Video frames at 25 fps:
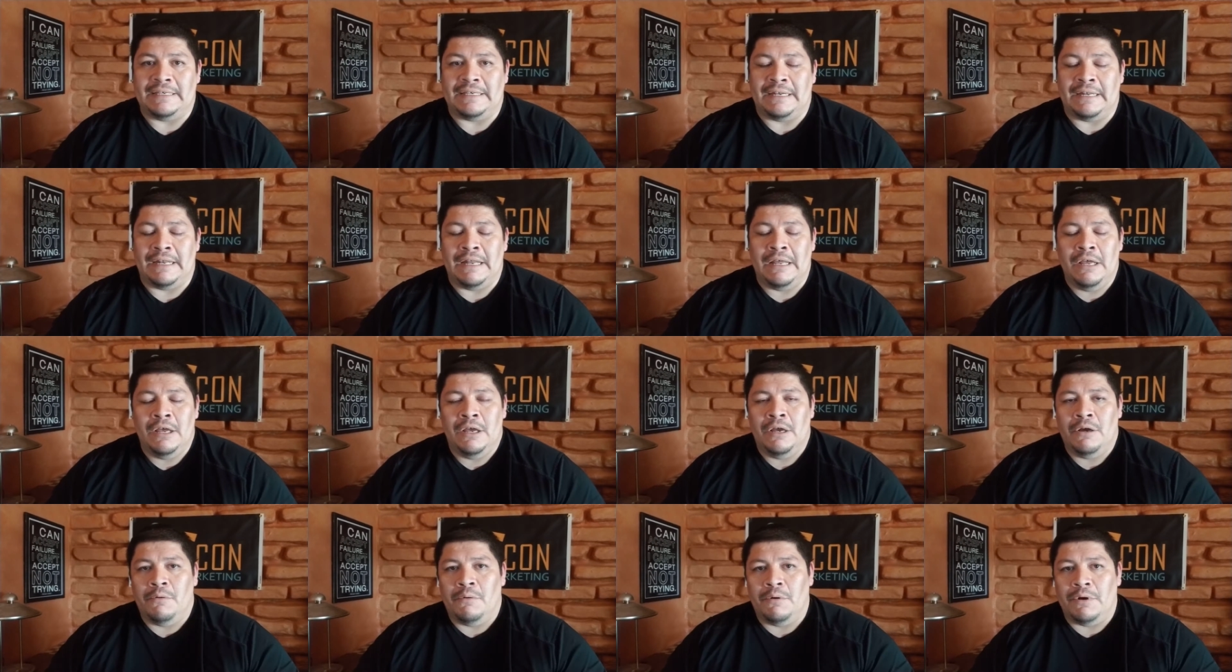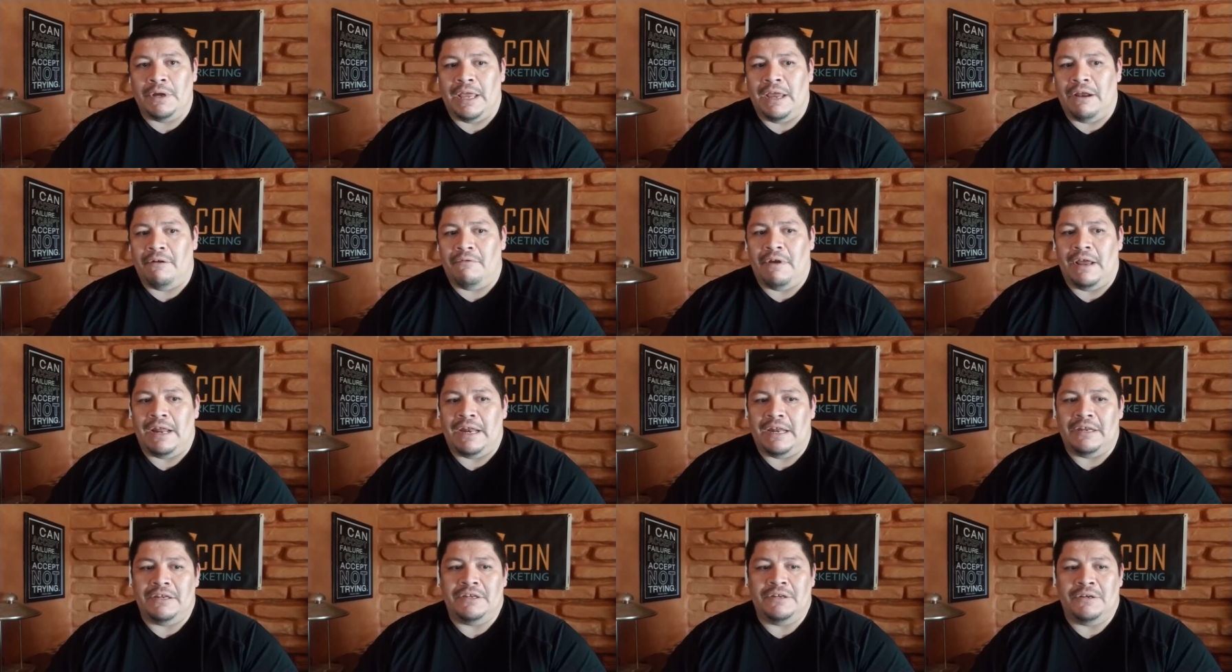And we'll get right
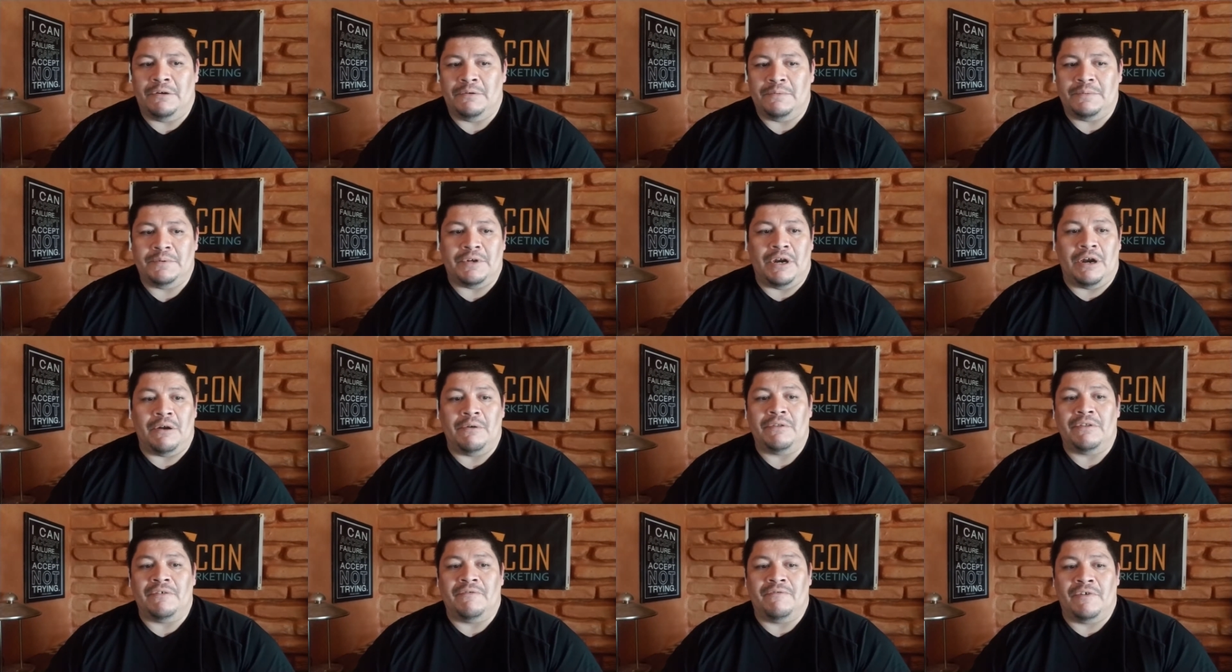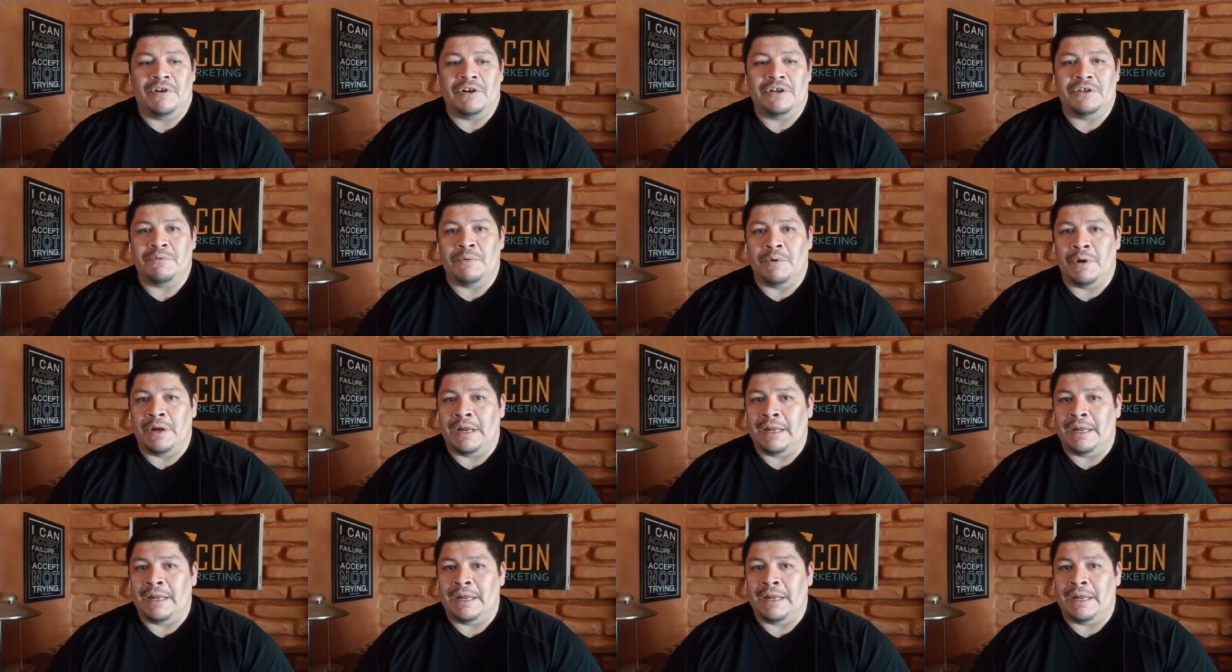into them, starting with the first one.